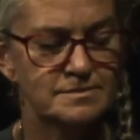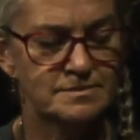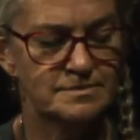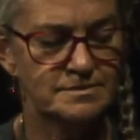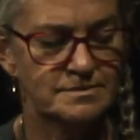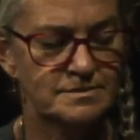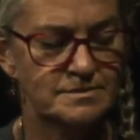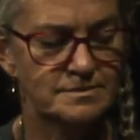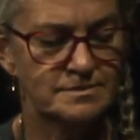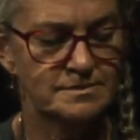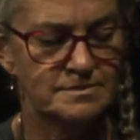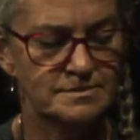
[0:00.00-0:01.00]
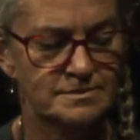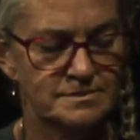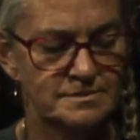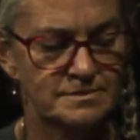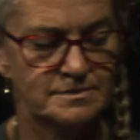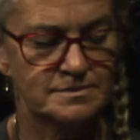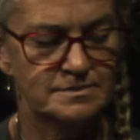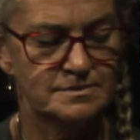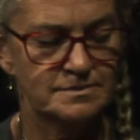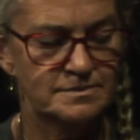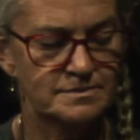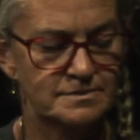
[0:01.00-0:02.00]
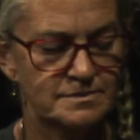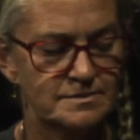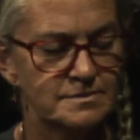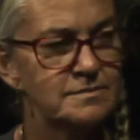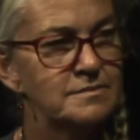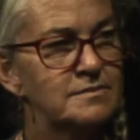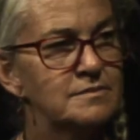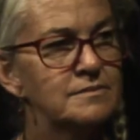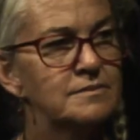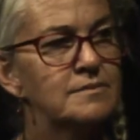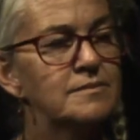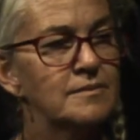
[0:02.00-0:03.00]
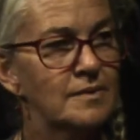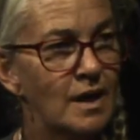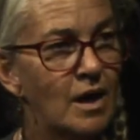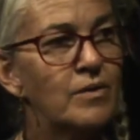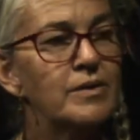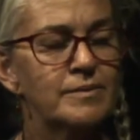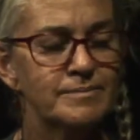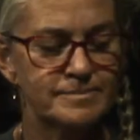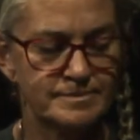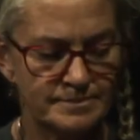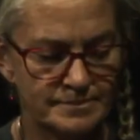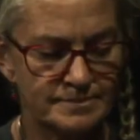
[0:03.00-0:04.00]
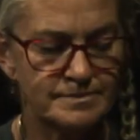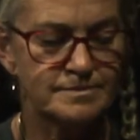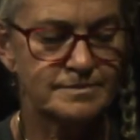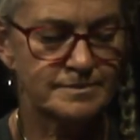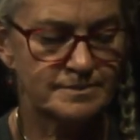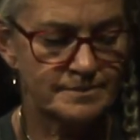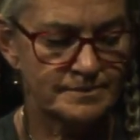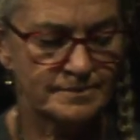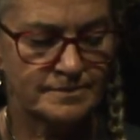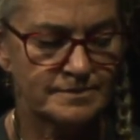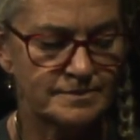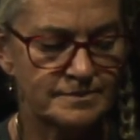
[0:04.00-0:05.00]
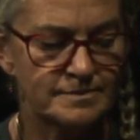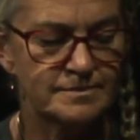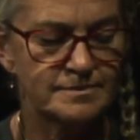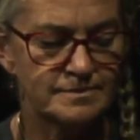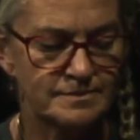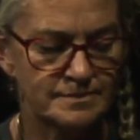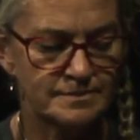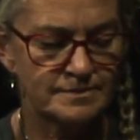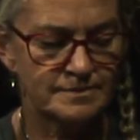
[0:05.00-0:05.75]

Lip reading: place is through OA. I don't know if you're familiar with OA, but